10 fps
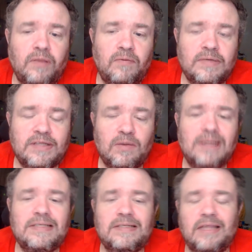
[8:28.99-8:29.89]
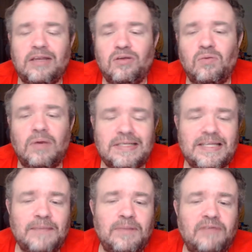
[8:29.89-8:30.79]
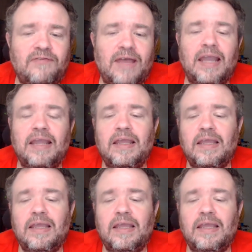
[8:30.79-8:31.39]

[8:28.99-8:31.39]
was they do want to simplify.